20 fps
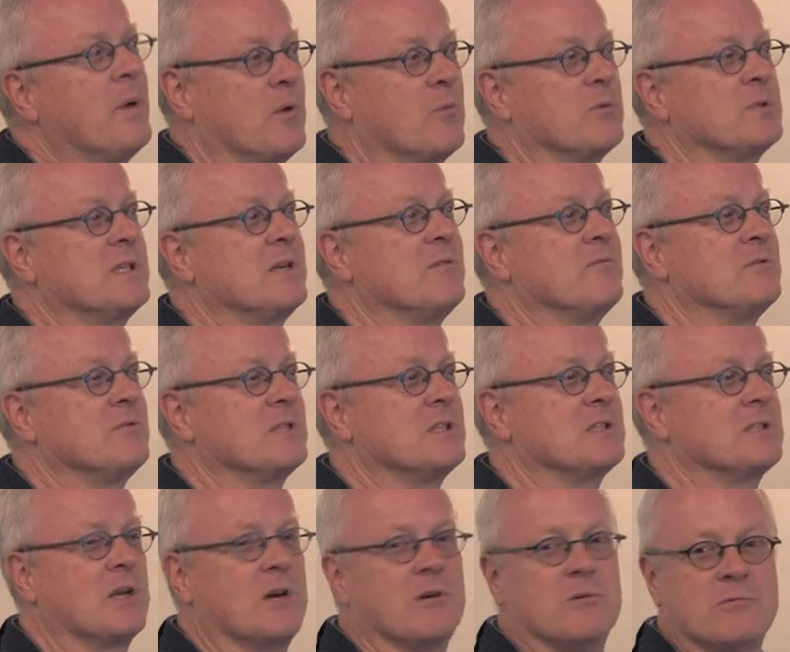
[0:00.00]
it was San
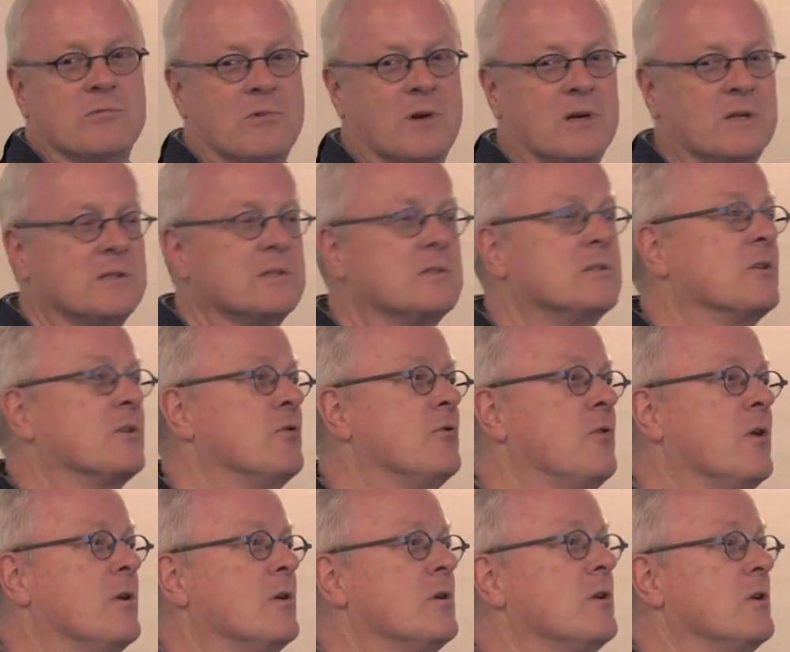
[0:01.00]
Francisco, right? So
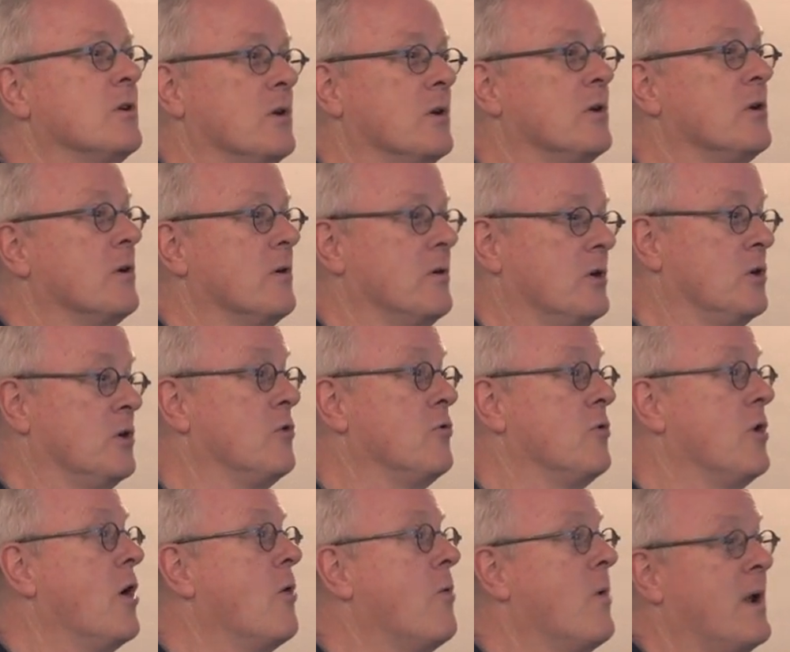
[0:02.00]
you
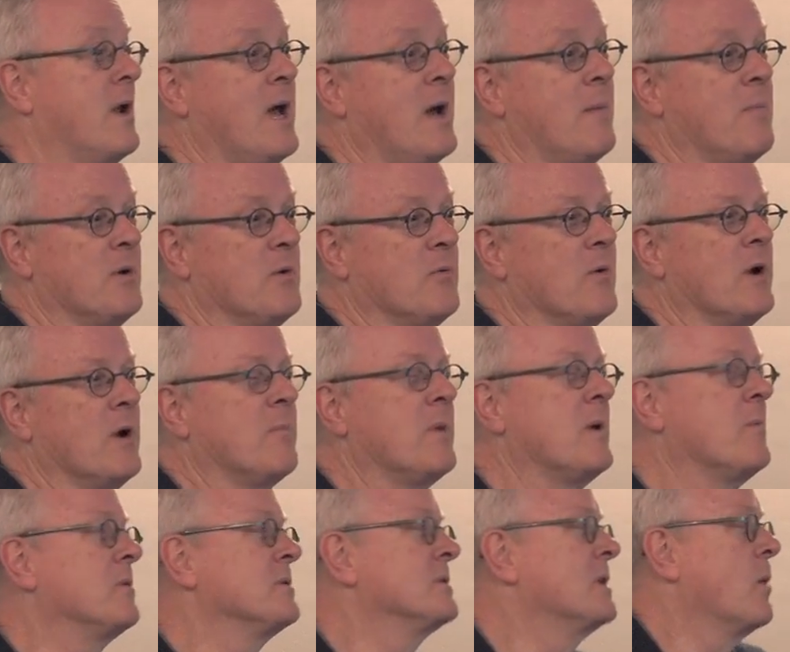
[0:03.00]
know what happened, right?
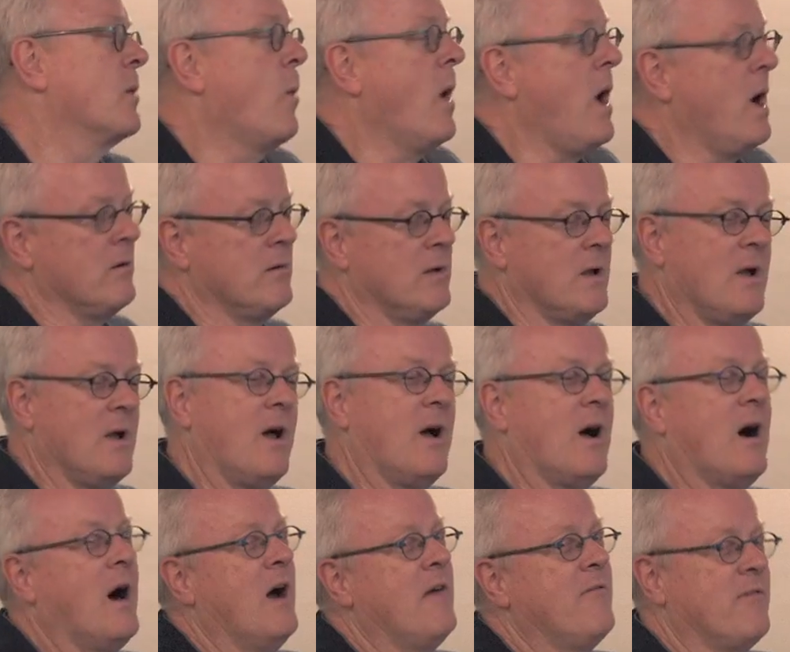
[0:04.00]
People said, well,
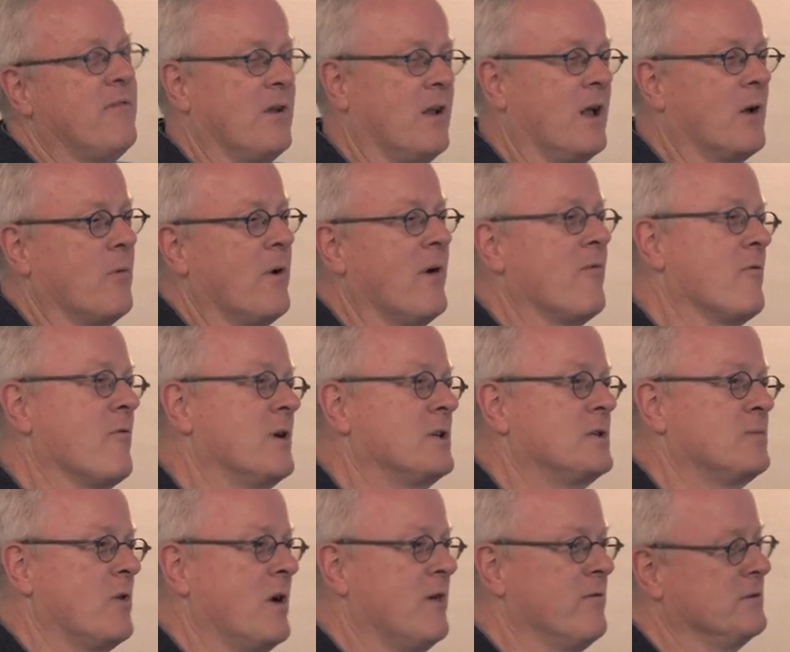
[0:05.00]
I feel like we have a right
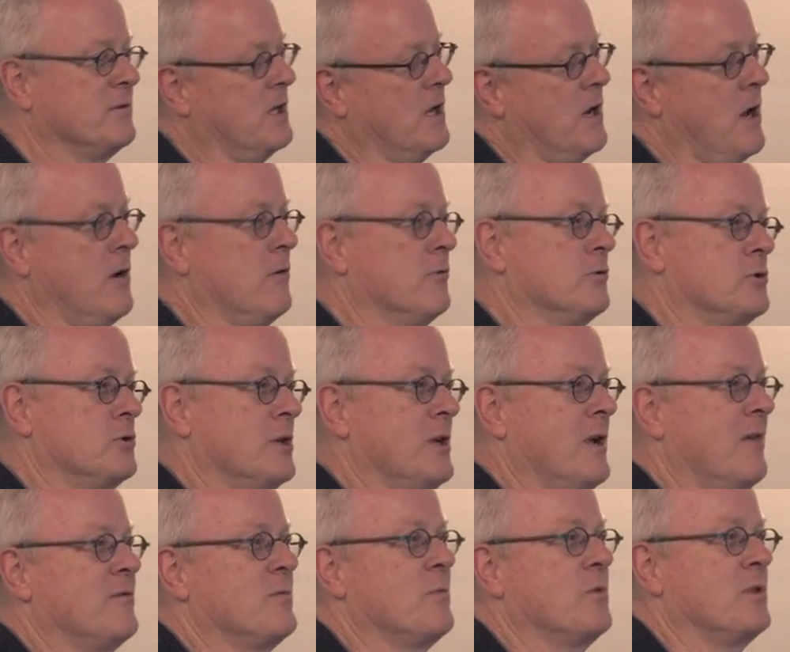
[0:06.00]
to privacy, and I shouldn't
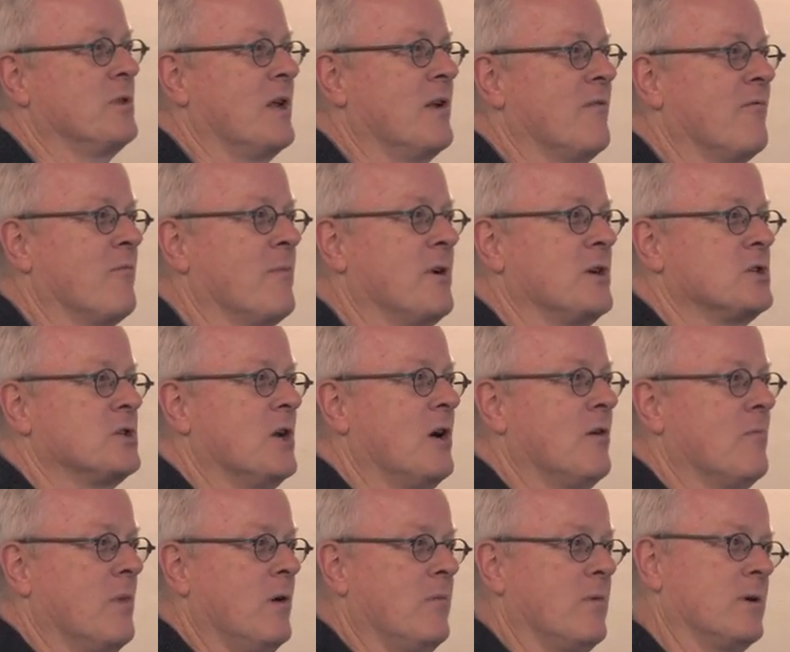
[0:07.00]
have to put that information out
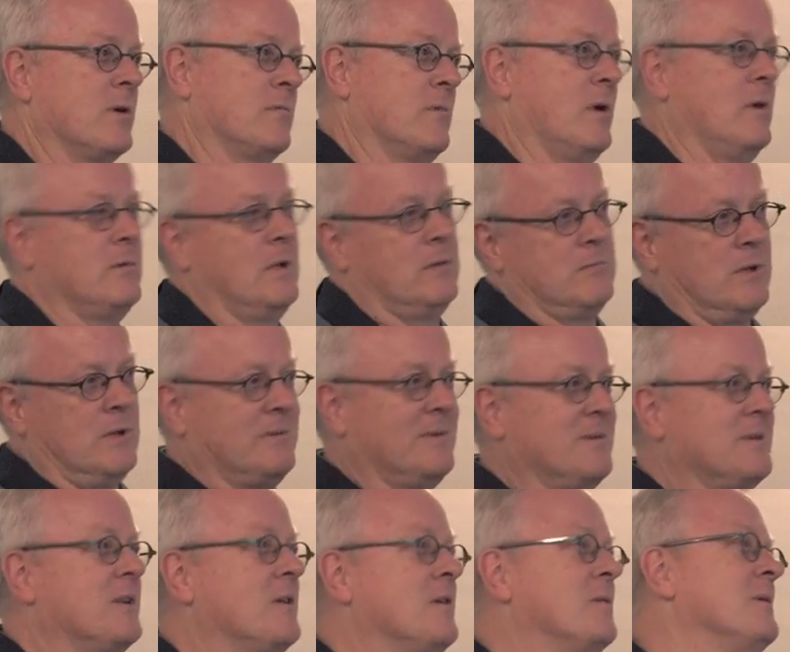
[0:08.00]
in public, blah, blah, blah,
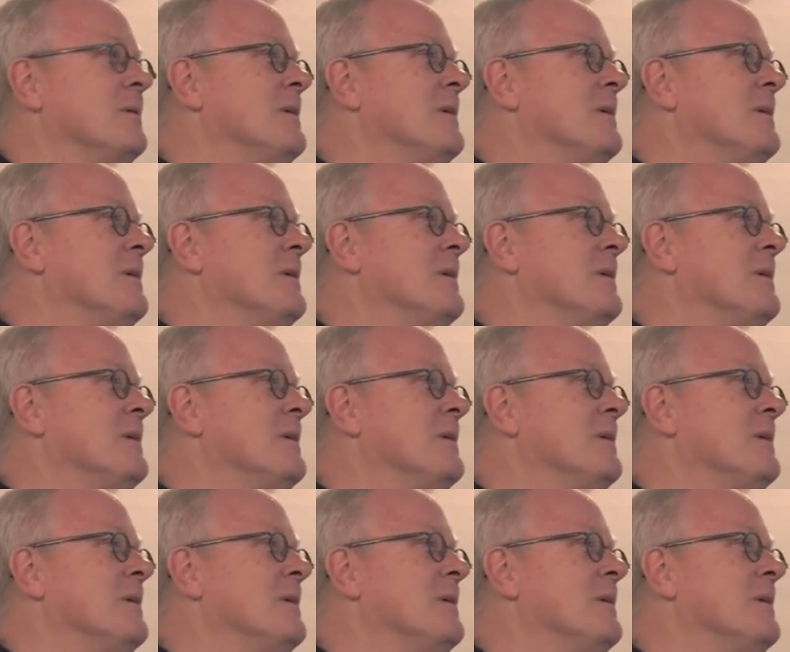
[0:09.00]
blah,